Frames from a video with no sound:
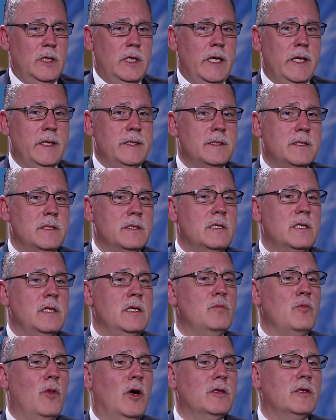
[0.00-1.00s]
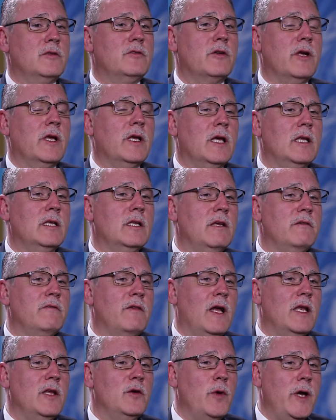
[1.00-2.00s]
is the monitoring and
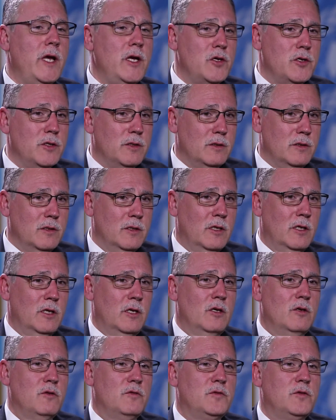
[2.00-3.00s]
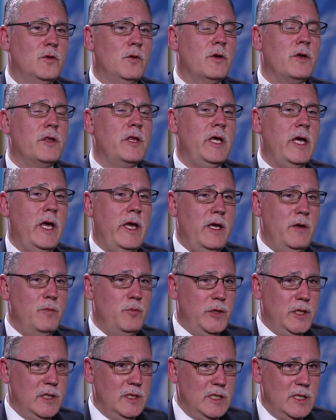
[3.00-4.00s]
evaluation for the
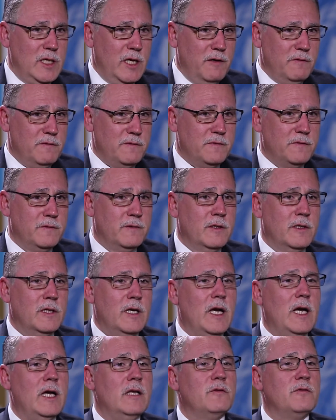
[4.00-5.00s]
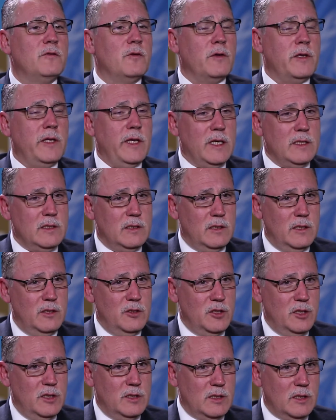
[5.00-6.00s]
AMPDF and for the
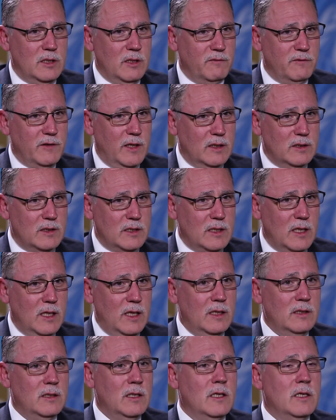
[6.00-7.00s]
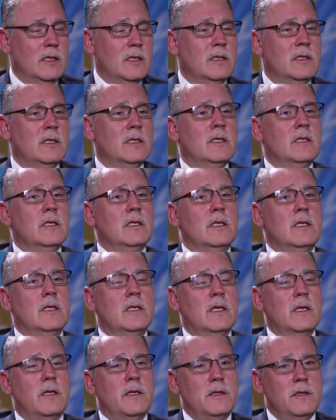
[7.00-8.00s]
SDGs in Afghanistan.
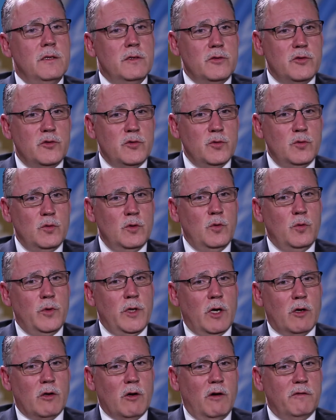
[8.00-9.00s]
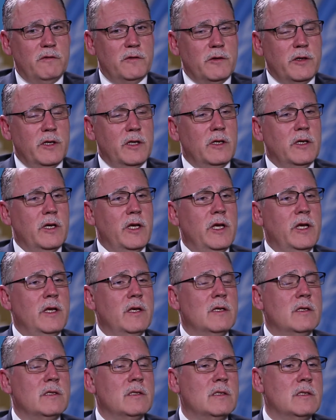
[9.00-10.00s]
The third tool we are offering
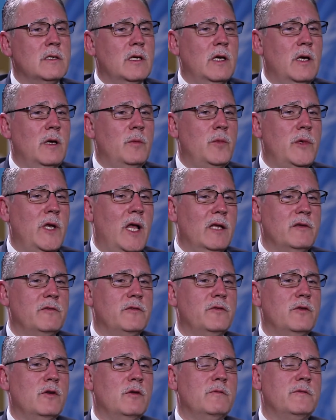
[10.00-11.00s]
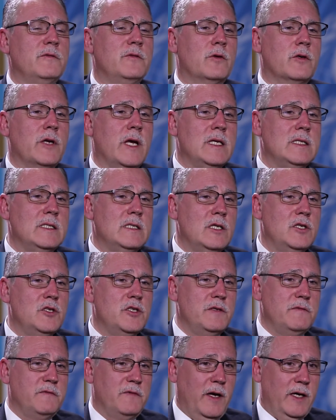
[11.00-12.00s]
is a platform for
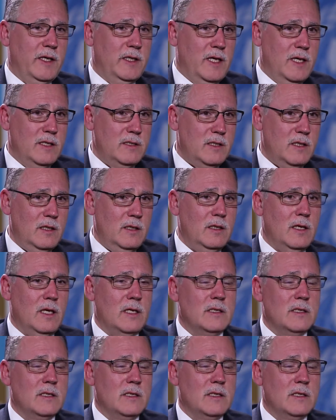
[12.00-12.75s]
Sdg financing.